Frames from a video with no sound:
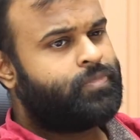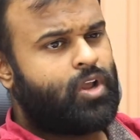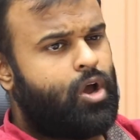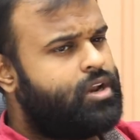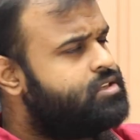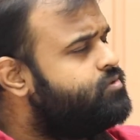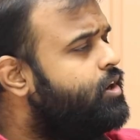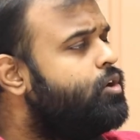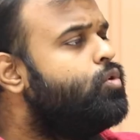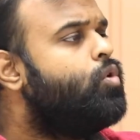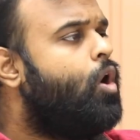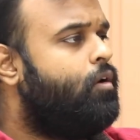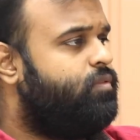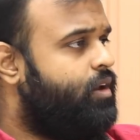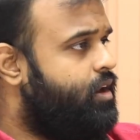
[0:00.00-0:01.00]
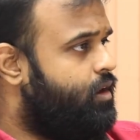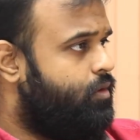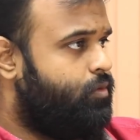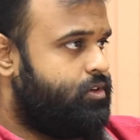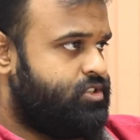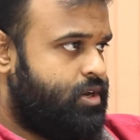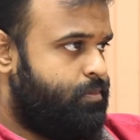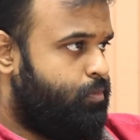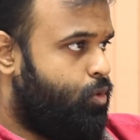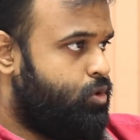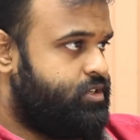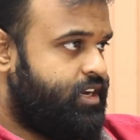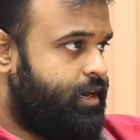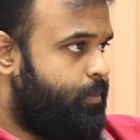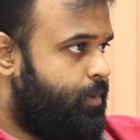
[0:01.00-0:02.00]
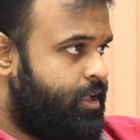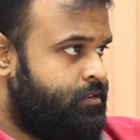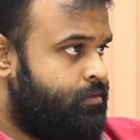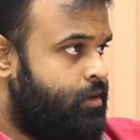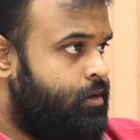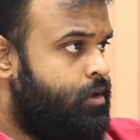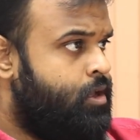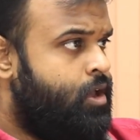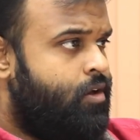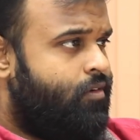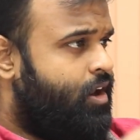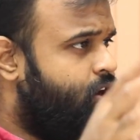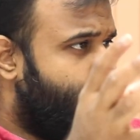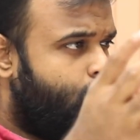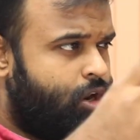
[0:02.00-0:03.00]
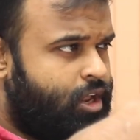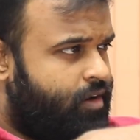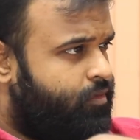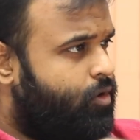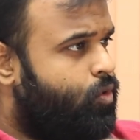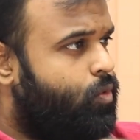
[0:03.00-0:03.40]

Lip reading: or else we can do offline conversion import setup as well, wherein all you have to